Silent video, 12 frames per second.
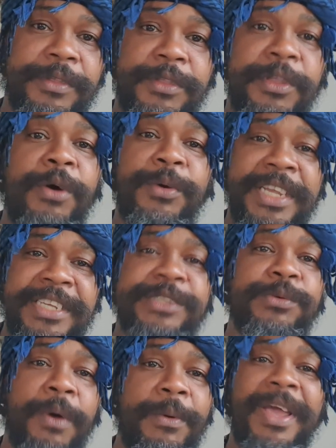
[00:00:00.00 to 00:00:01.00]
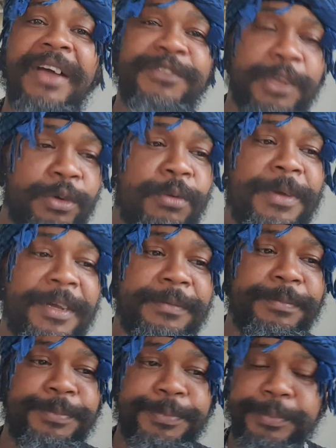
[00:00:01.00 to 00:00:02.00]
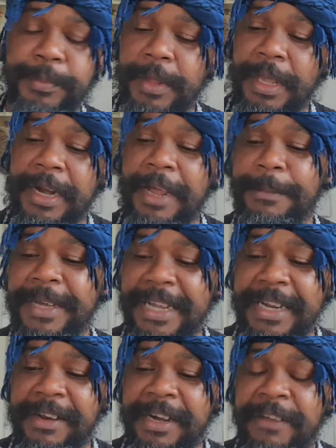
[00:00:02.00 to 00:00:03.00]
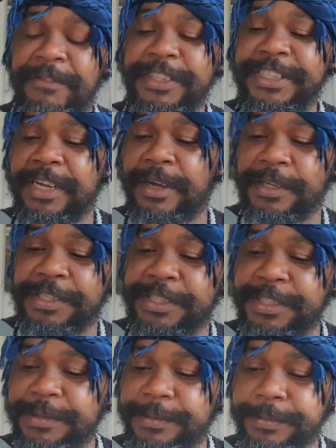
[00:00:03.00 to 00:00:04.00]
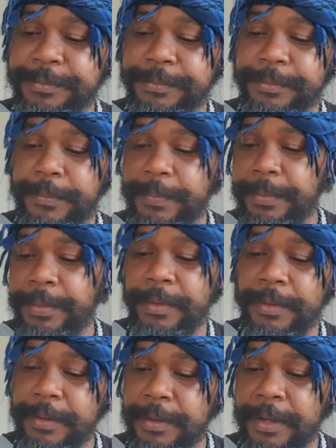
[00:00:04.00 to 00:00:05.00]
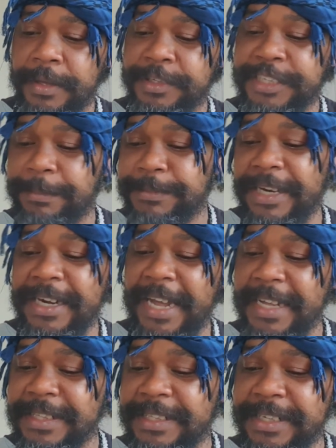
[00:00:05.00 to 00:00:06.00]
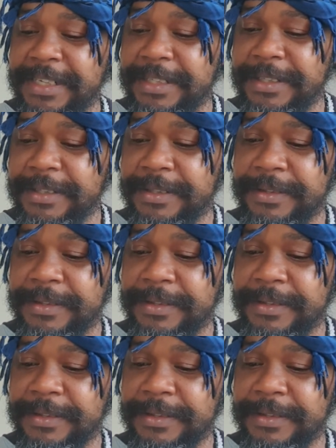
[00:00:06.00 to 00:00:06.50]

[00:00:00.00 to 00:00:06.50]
Now this what we have to do, man. Let me get Leviticus chapter 19.